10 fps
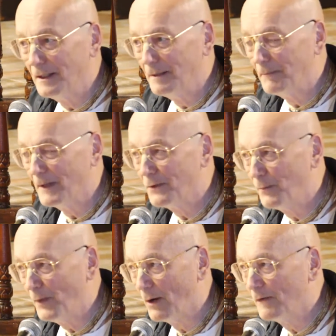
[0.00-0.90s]
By the
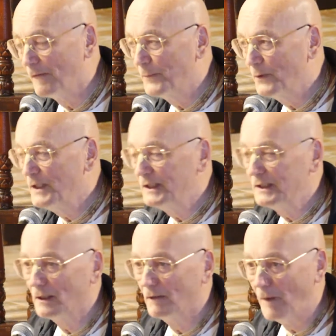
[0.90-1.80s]
power of purity
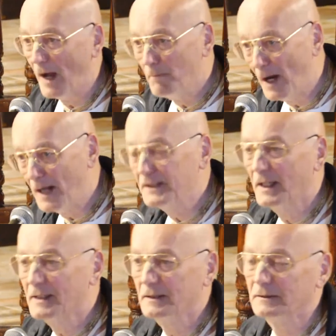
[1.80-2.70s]
of Abhay Charan,